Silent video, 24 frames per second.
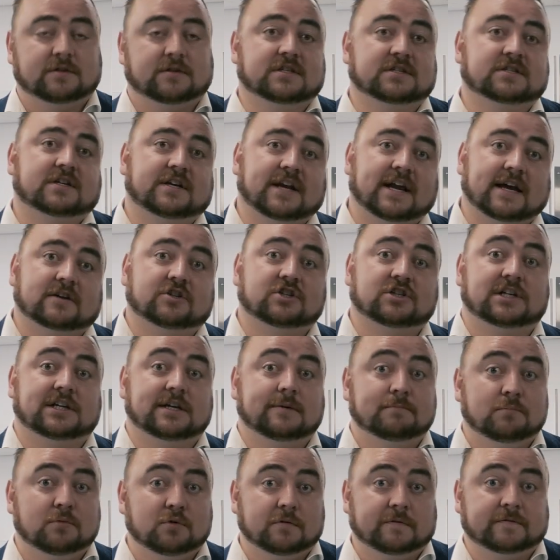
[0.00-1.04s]
this could
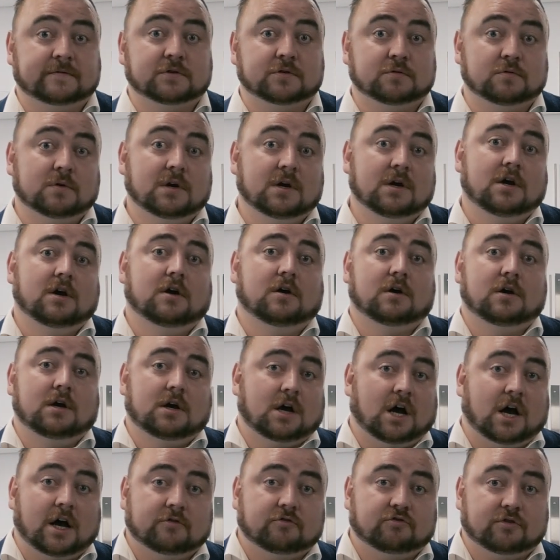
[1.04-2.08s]
actually move to
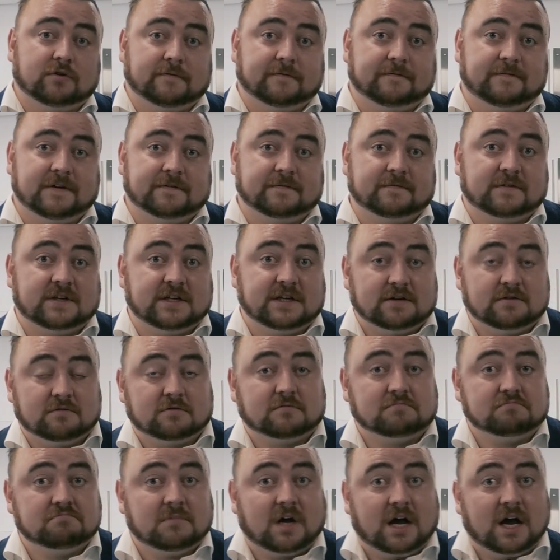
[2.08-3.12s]
150
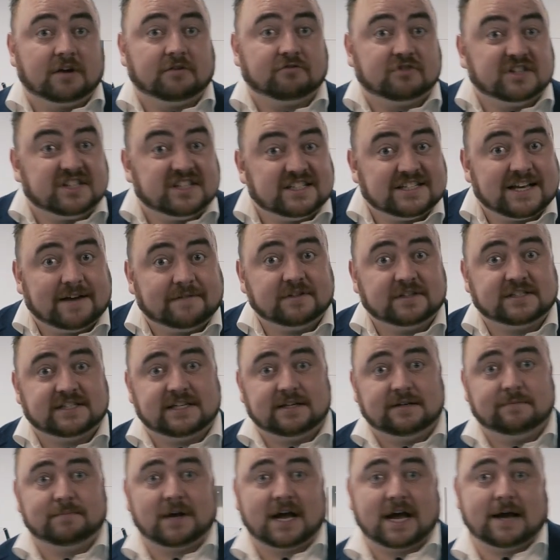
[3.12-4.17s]
or
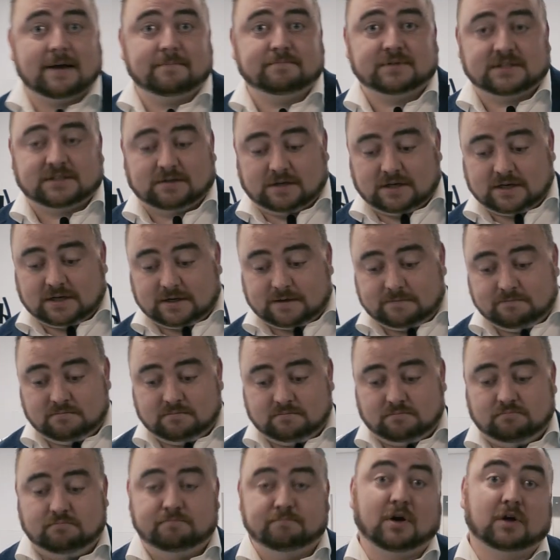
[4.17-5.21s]
170 perhaps
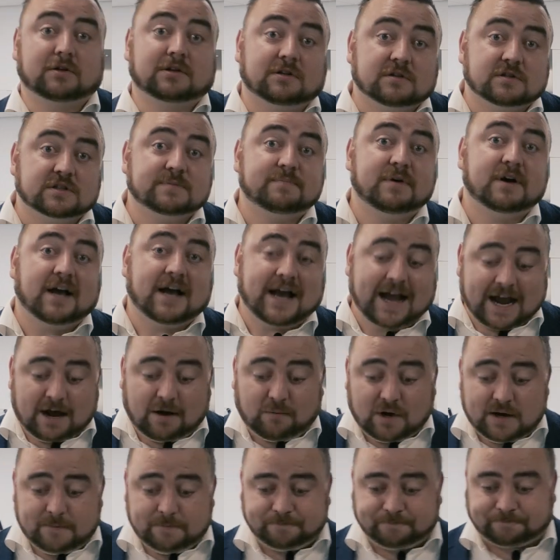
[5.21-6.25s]
bottles per
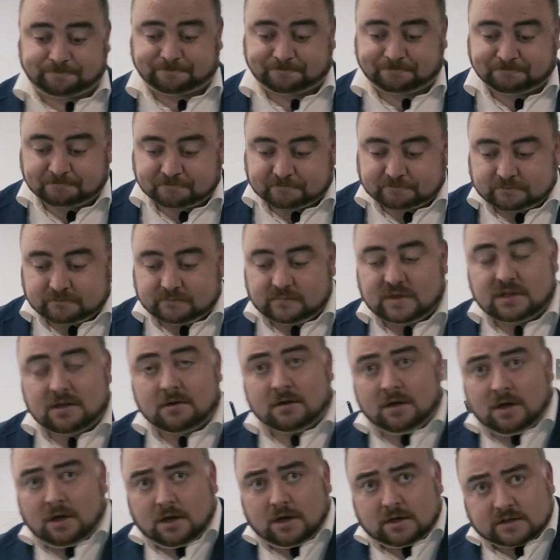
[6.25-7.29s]
hour.
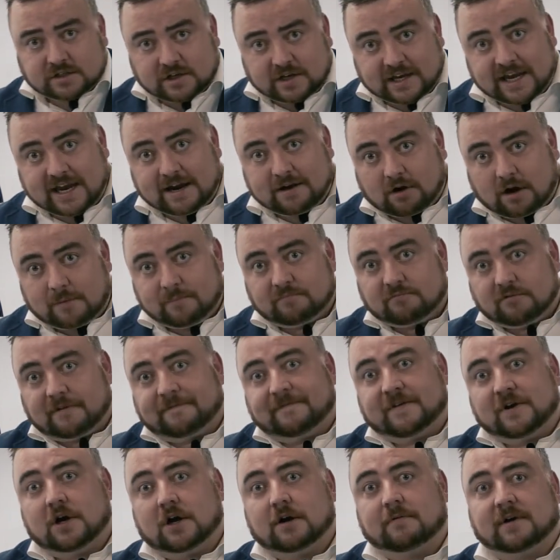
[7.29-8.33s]
So here I'm
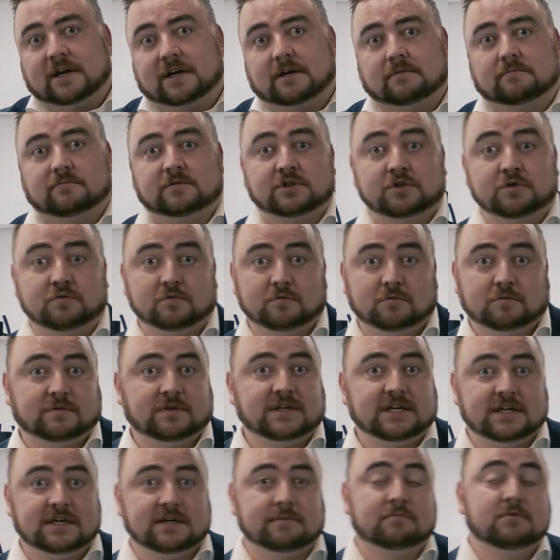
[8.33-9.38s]
referring to
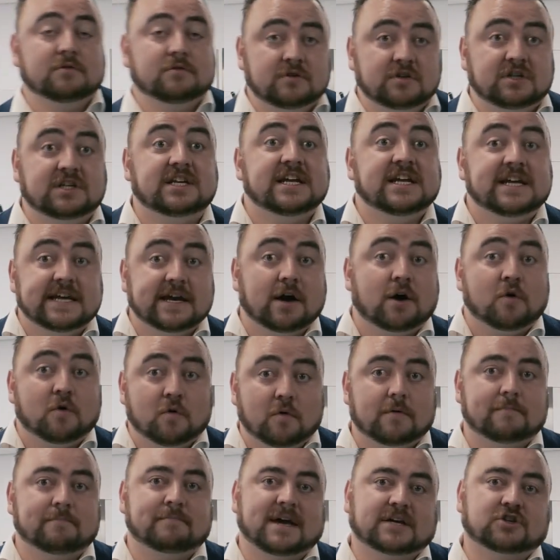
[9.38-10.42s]
the
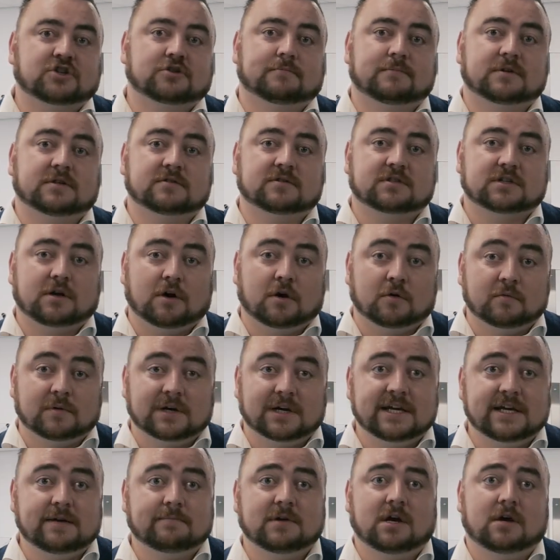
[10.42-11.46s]
DO measurement
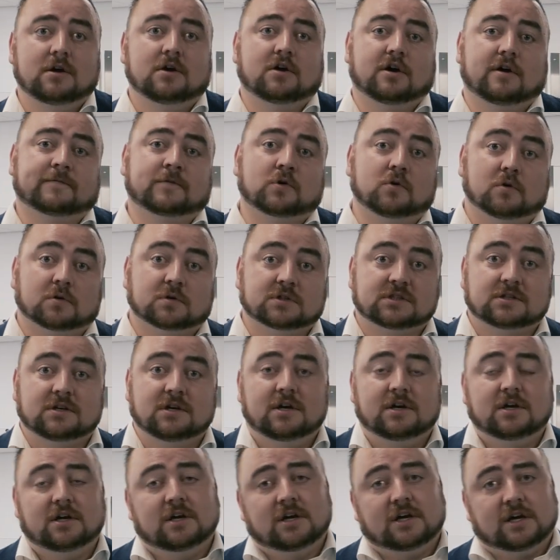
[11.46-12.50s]
only. Of course,
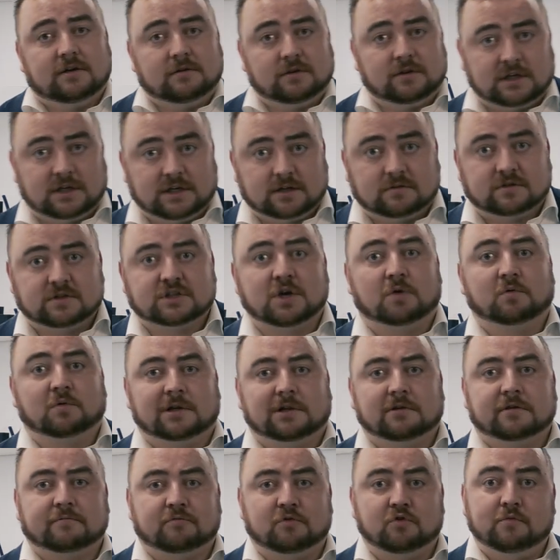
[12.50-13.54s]
the
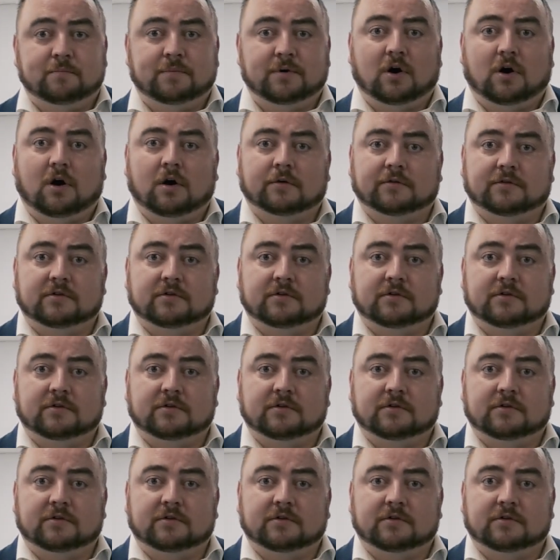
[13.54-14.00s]
total throughput